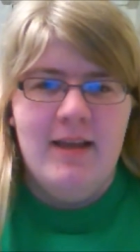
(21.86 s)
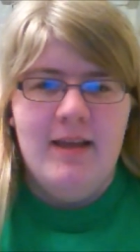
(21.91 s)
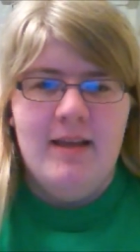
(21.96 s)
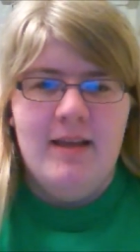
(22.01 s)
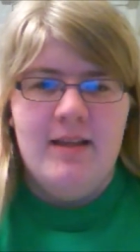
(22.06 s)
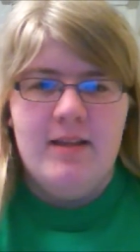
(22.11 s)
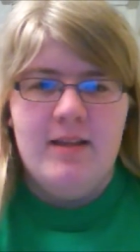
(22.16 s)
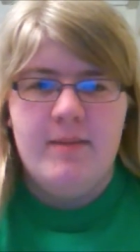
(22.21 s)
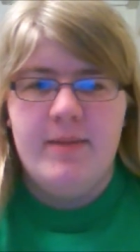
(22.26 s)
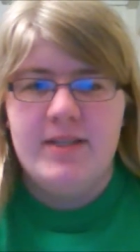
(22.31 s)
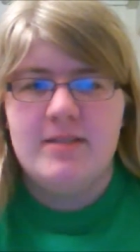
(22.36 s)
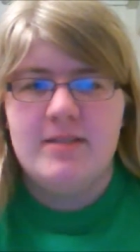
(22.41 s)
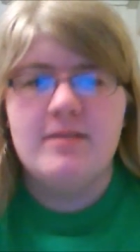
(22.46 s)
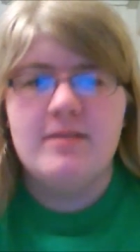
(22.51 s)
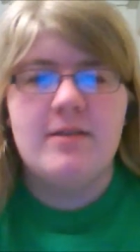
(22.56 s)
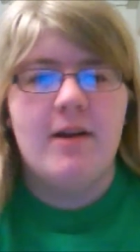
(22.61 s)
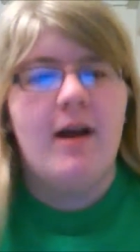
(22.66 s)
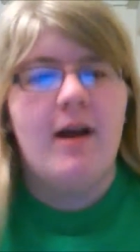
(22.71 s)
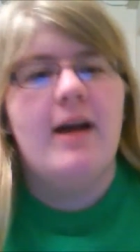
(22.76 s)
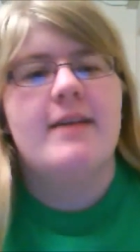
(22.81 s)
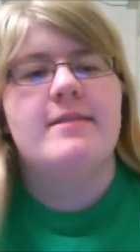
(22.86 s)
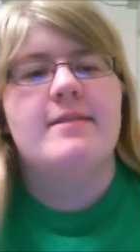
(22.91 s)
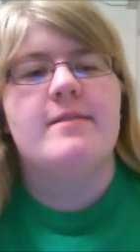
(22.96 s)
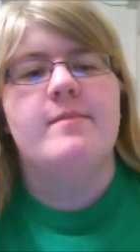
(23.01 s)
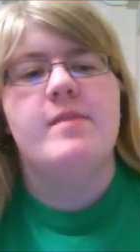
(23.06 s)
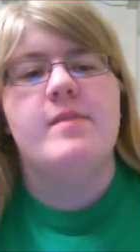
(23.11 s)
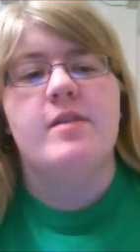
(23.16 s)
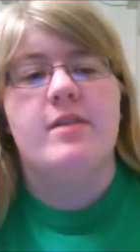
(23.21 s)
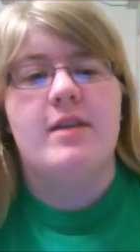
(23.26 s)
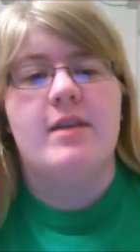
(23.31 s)
The buses are
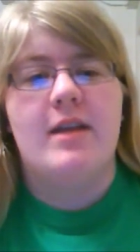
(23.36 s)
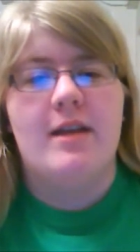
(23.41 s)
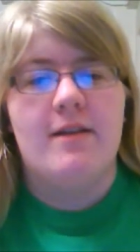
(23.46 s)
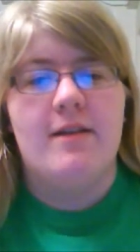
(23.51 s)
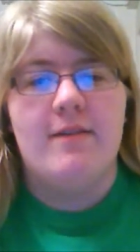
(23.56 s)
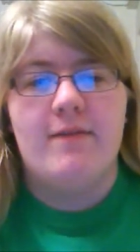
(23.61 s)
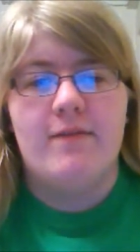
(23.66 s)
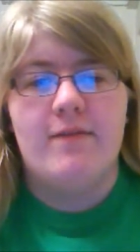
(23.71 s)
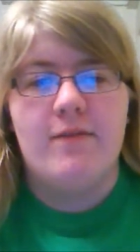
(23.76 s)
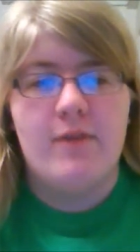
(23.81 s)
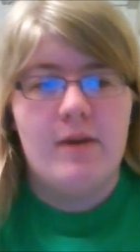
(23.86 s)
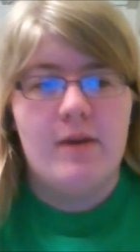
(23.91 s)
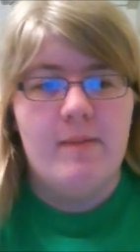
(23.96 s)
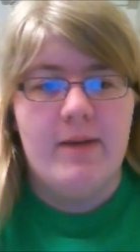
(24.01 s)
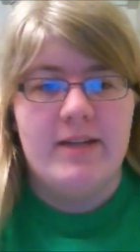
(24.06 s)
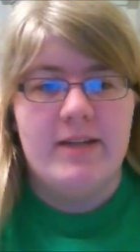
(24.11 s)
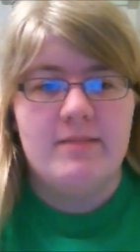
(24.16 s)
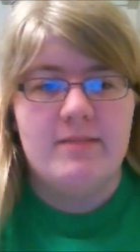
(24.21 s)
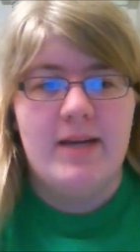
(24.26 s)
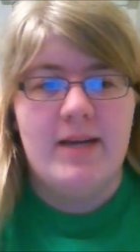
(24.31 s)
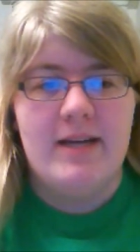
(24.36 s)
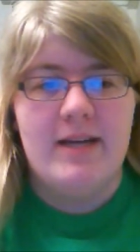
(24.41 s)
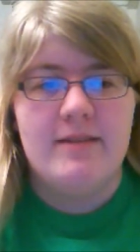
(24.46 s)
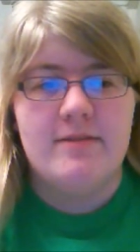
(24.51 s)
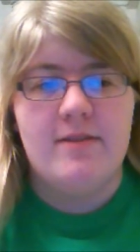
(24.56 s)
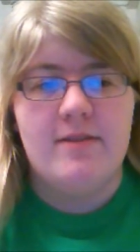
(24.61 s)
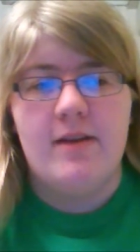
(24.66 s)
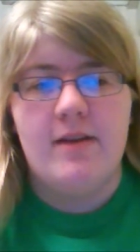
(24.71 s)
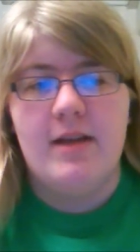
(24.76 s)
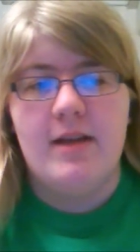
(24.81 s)
awesome. You can get a free bus pass,
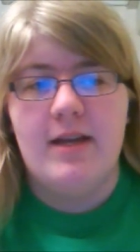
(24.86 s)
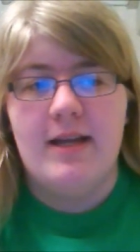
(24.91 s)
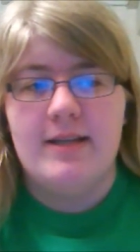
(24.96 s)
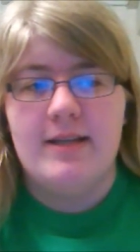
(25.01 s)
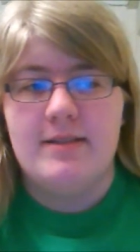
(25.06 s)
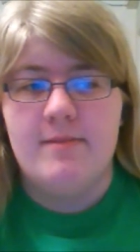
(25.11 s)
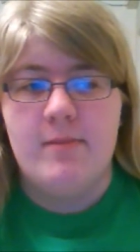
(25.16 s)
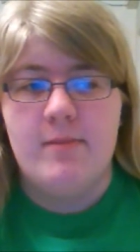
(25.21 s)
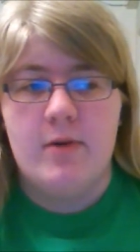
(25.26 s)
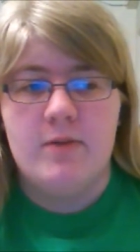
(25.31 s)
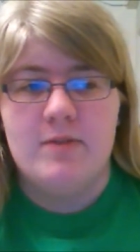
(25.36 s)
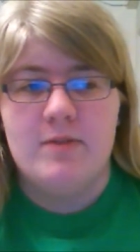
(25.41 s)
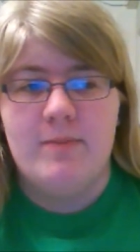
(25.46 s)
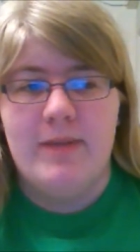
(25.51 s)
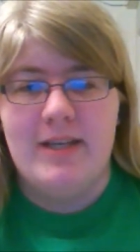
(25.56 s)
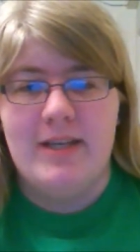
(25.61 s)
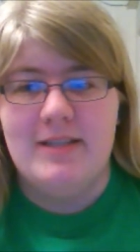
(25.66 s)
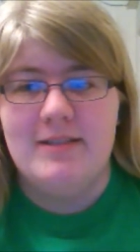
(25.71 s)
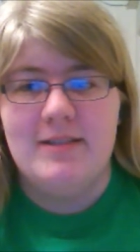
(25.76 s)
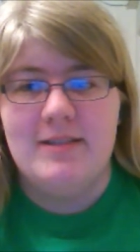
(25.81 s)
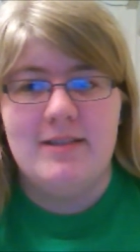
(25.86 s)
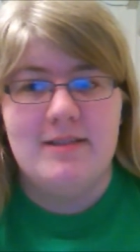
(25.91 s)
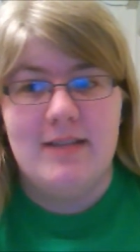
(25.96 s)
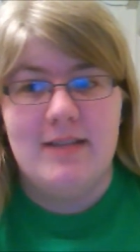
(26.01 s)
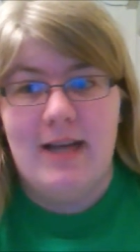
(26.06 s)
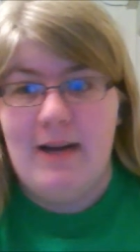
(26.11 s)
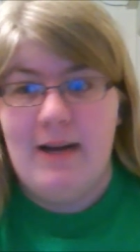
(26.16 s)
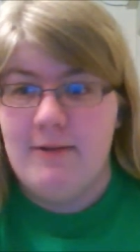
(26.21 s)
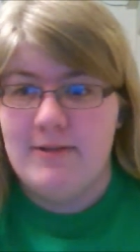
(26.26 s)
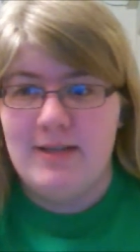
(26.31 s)
so you can get to most places
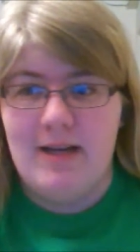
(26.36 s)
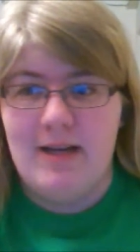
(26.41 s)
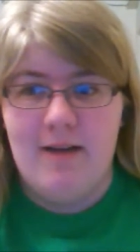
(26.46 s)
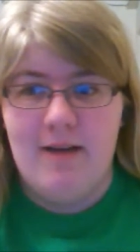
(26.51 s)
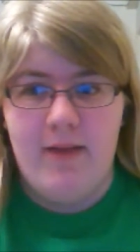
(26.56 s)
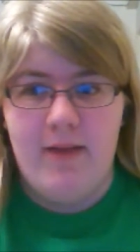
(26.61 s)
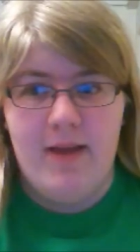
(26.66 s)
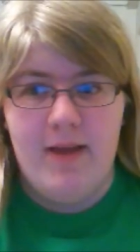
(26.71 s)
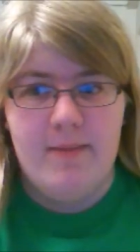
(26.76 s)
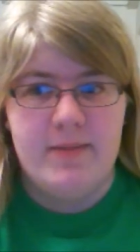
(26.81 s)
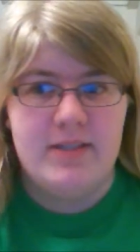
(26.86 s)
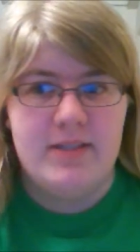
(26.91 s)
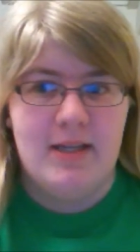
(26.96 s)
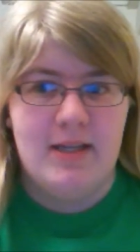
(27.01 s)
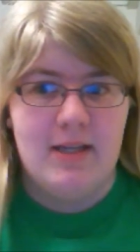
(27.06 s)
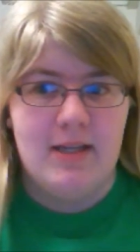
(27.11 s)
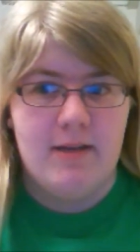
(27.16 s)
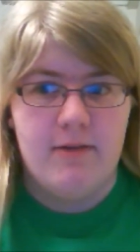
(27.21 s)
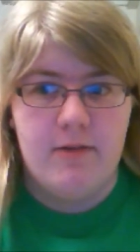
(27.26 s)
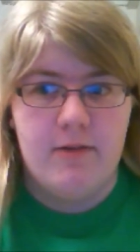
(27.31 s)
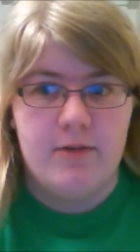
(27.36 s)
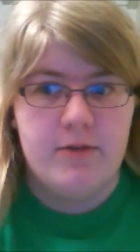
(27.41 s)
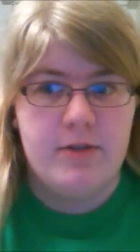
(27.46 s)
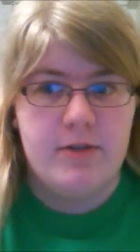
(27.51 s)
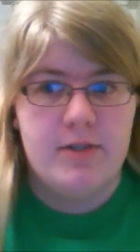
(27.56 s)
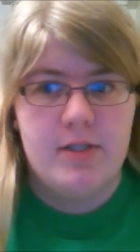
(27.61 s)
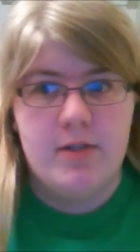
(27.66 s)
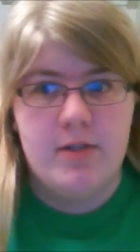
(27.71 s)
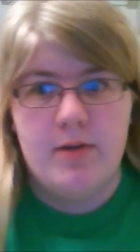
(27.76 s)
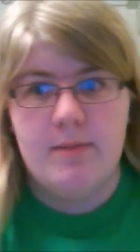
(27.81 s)
outside of campus, like the grocery
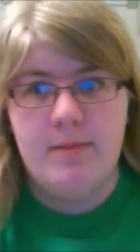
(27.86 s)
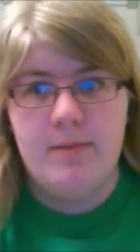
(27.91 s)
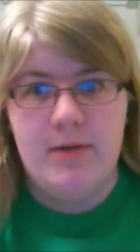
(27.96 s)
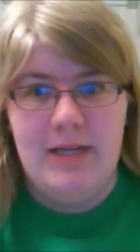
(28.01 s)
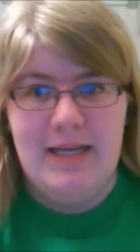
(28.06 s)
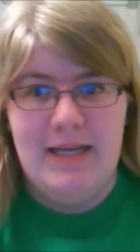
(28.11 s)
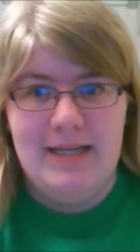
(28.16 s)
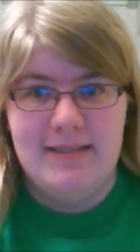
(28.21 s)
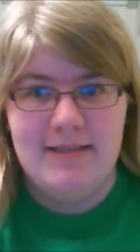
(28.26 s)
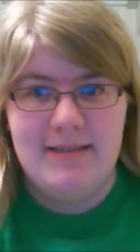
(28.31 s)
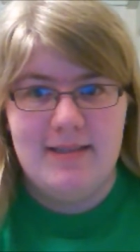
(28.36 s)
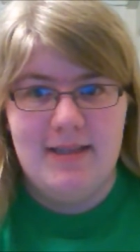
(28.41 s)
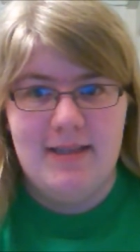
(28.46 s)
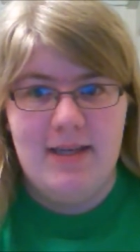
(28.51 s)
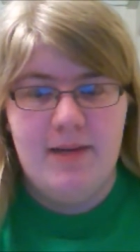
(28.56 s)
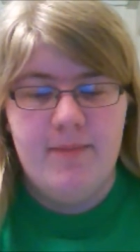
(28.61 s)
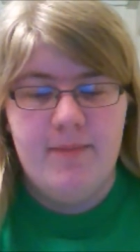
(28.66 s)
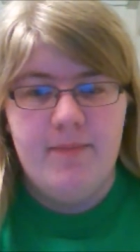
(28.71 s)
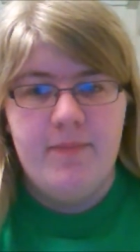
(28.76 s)
store, pretty easily.